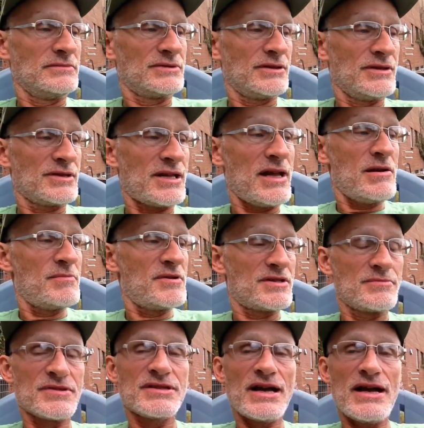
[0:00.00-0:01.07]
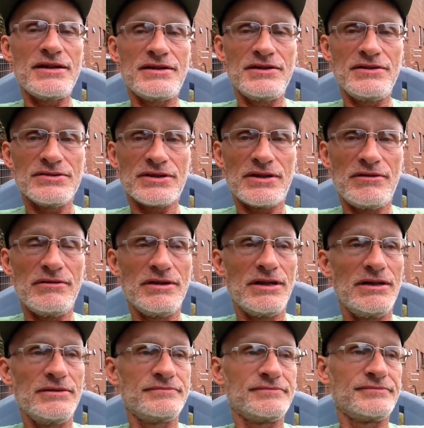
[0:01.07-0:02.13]
So there's got to be some side deals going
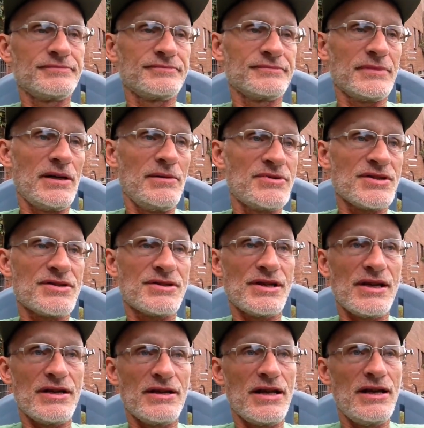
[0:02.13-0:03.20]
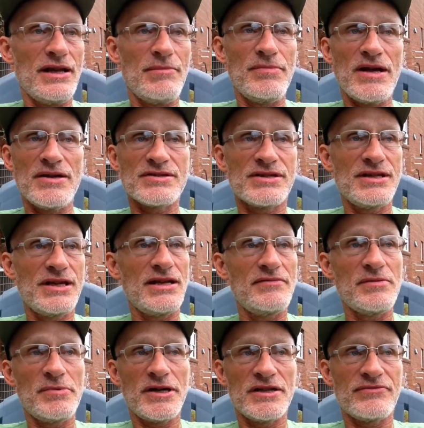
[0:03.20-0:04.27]
on. I'm just saying, and I'm not saying
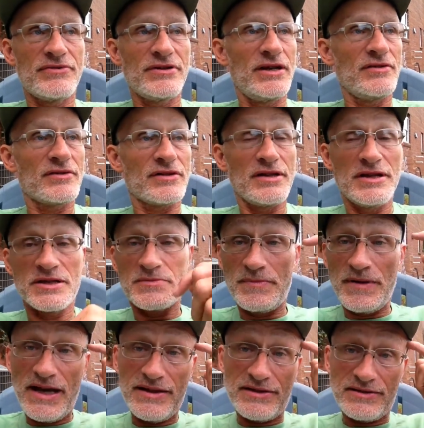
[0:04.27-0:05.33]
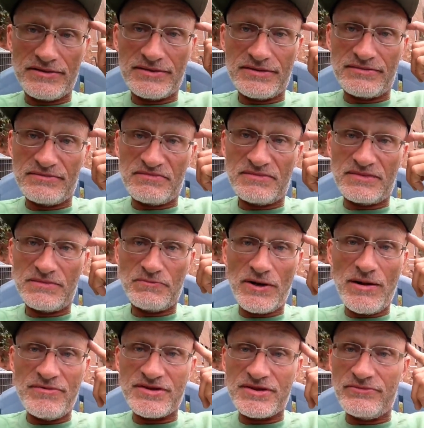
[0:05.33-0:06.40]
everybody at the free health clinic's bad. There are
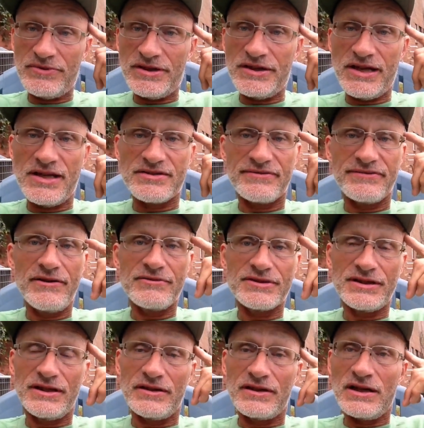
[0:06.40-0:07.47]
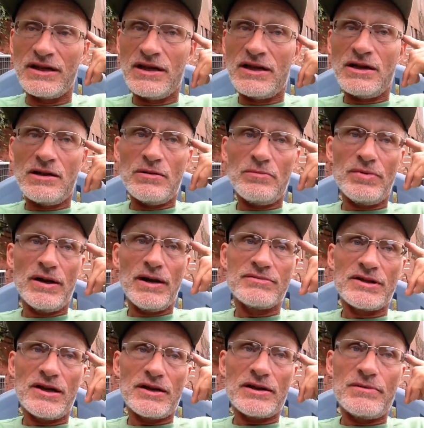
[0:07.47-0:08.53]
probably some really nice folks there. But I'm
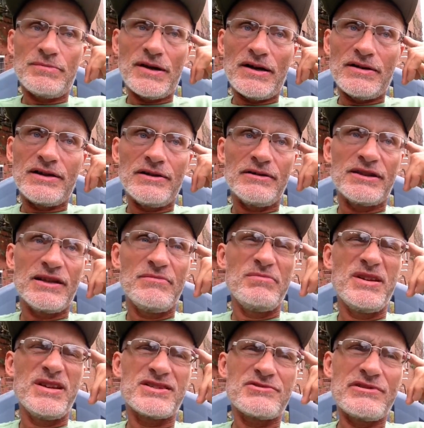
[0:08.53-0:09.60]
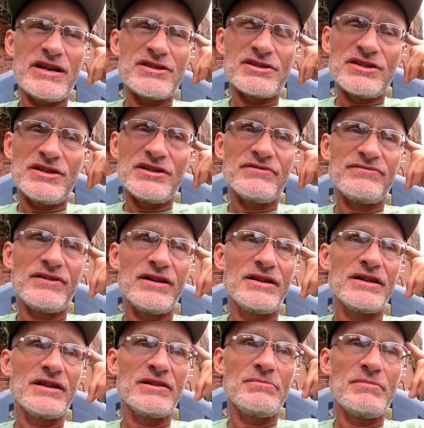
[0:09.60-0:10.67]
talking about, at the administration and the
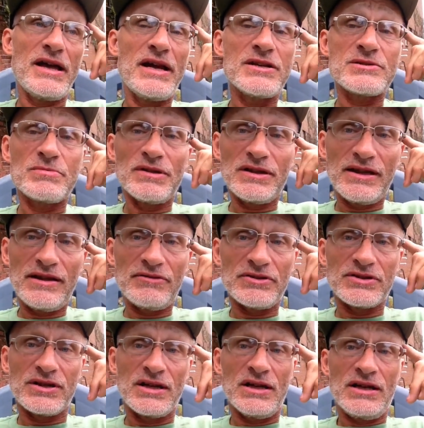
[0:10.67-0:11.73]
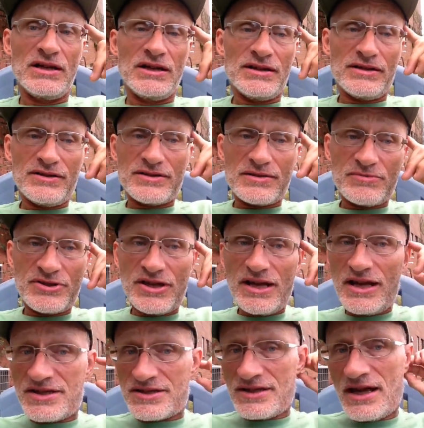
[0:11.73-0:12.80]
funding and the management levels, there's some
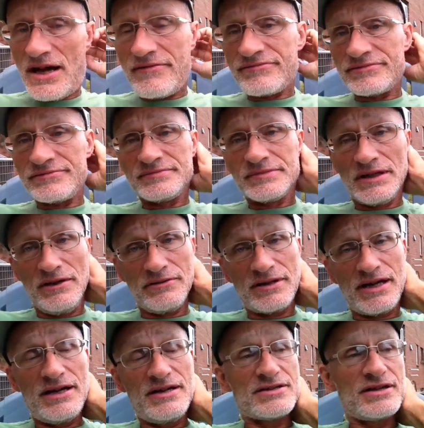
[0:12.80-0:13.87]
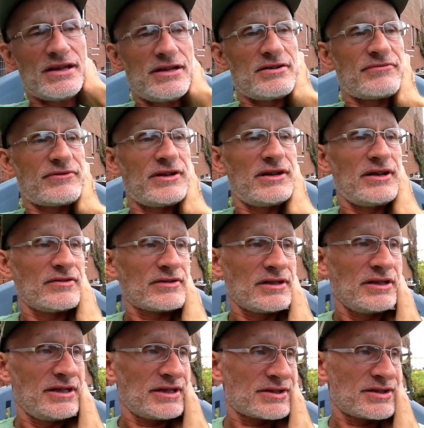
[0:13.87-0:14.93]
shady stuff, okay? So you got your free health
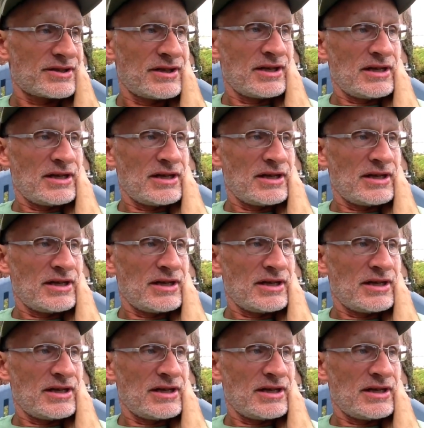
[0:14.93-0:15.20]
clinics,